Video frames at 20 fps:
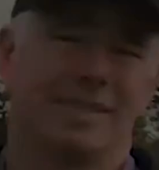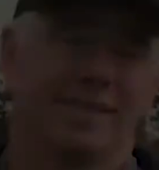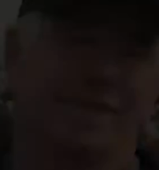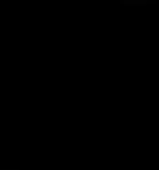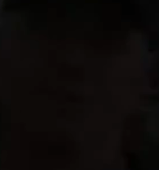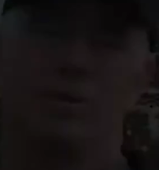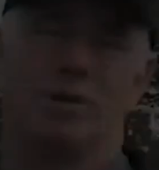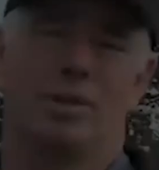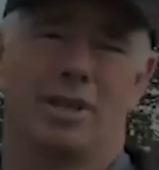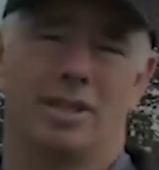
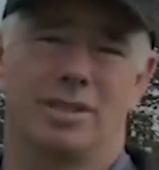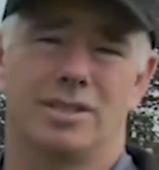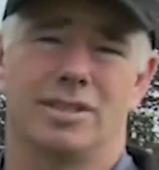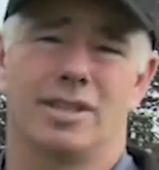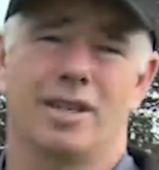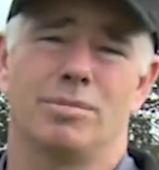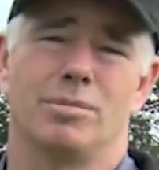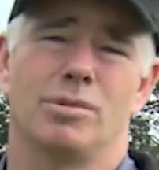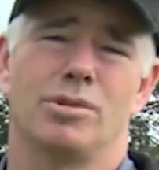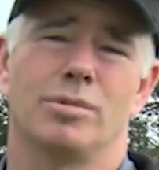If you need to
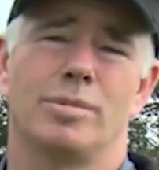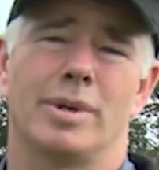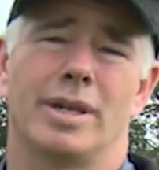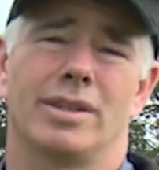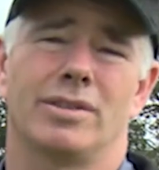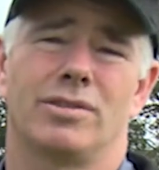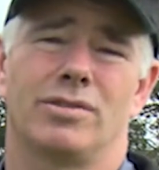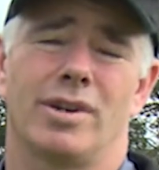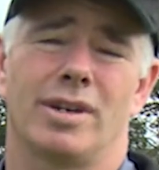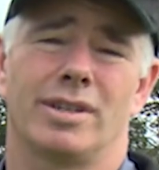know more about
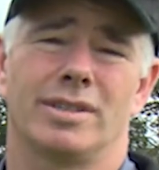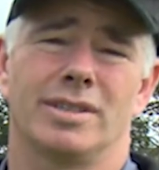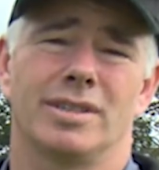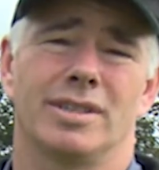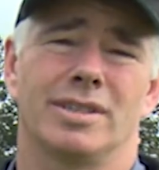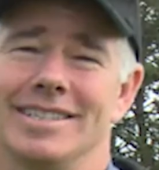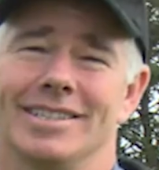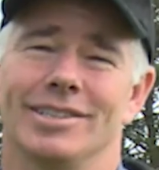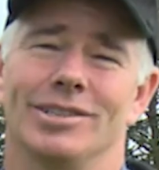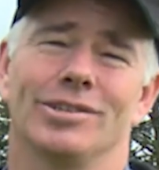the
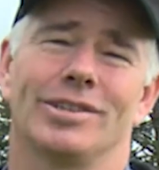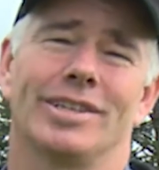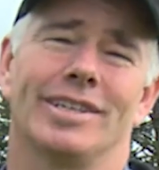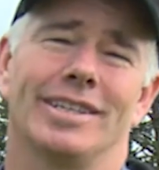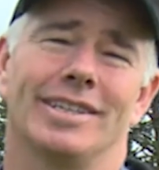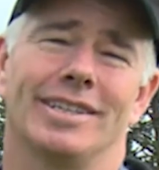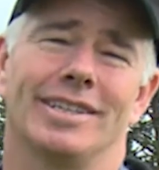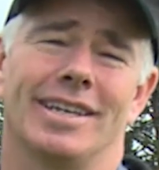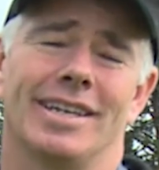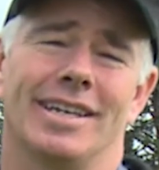tractor, look
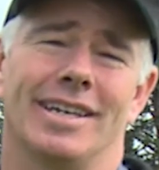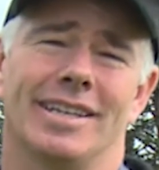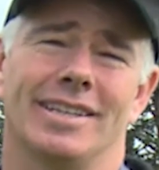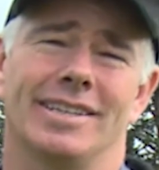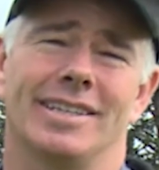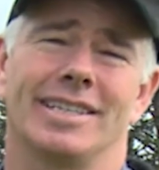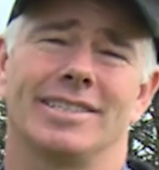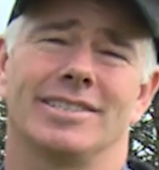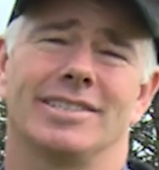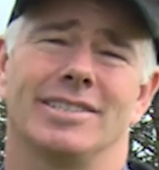in the
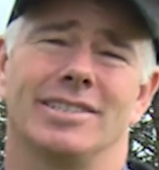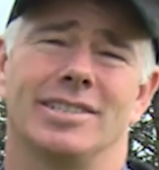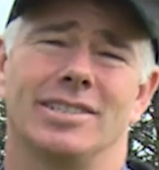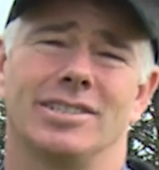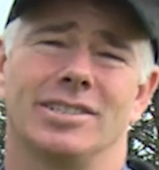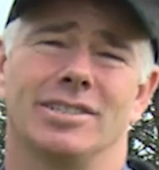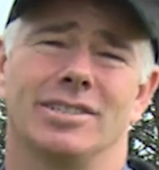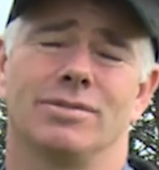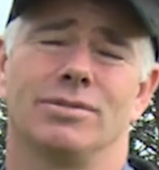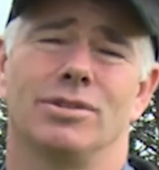next
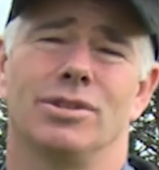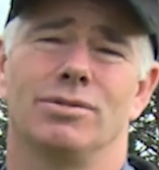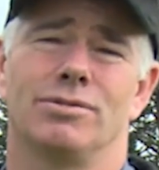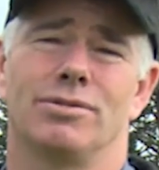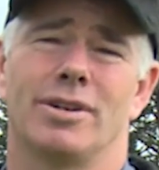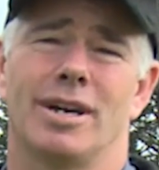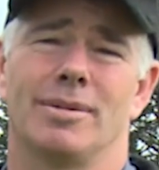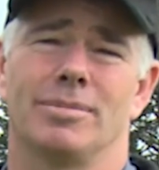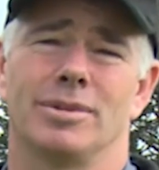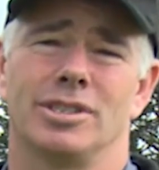edition of New
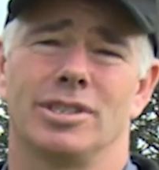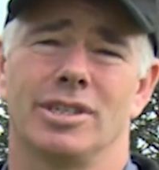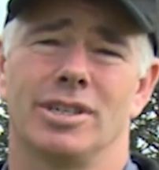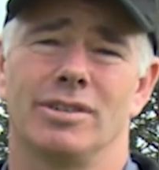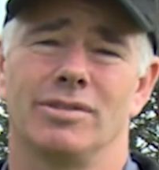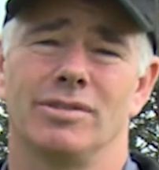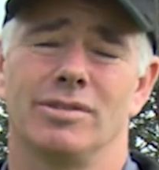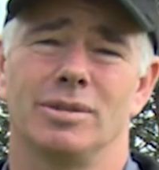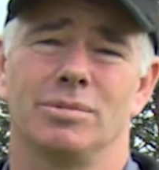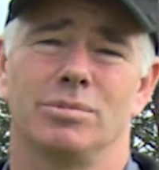Farm
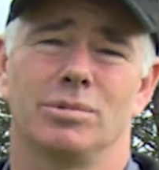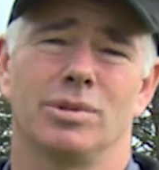Machinery.